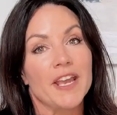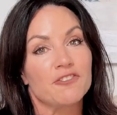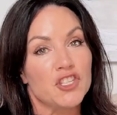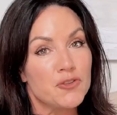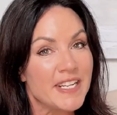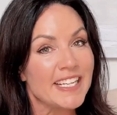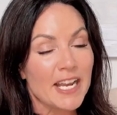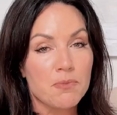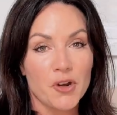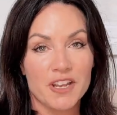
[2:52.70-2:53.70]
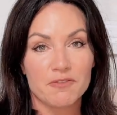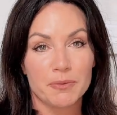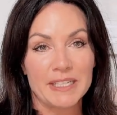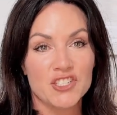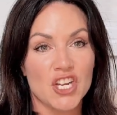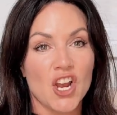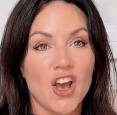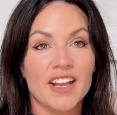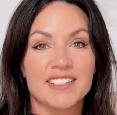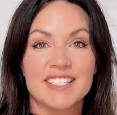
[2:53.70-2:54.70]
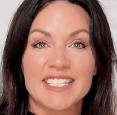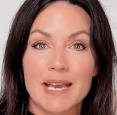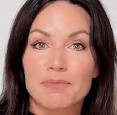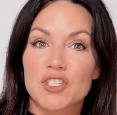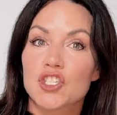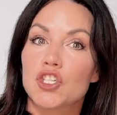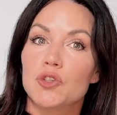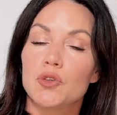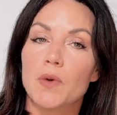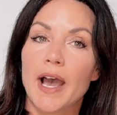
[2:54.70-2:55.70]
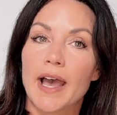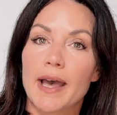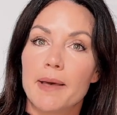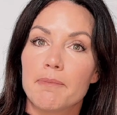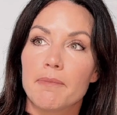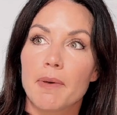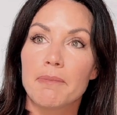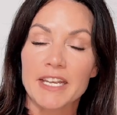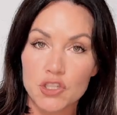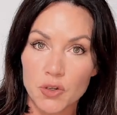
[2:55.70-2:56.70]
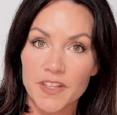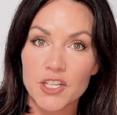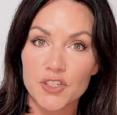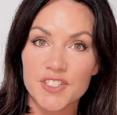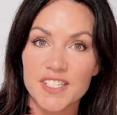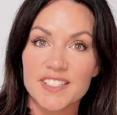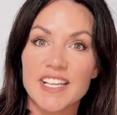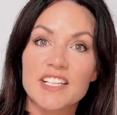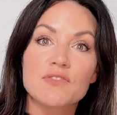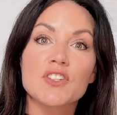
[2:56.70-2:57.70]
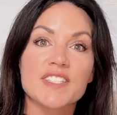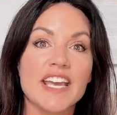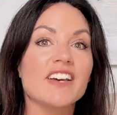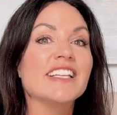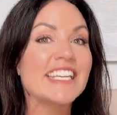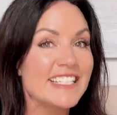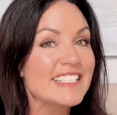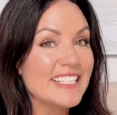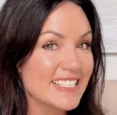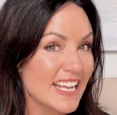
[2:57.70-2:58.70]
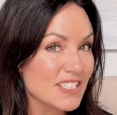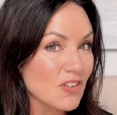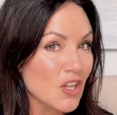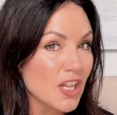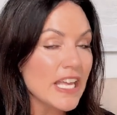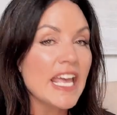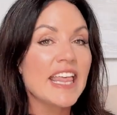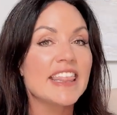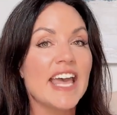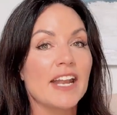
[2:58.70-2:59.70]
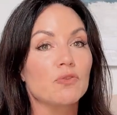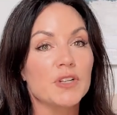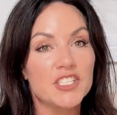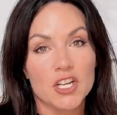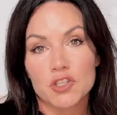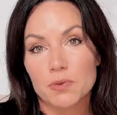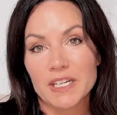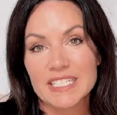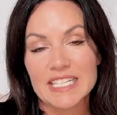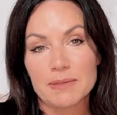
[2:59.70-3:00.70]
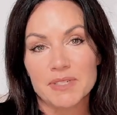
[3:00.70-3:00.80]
if you need any more information on steps to make sure that your successful sale is successful, then reach out to our team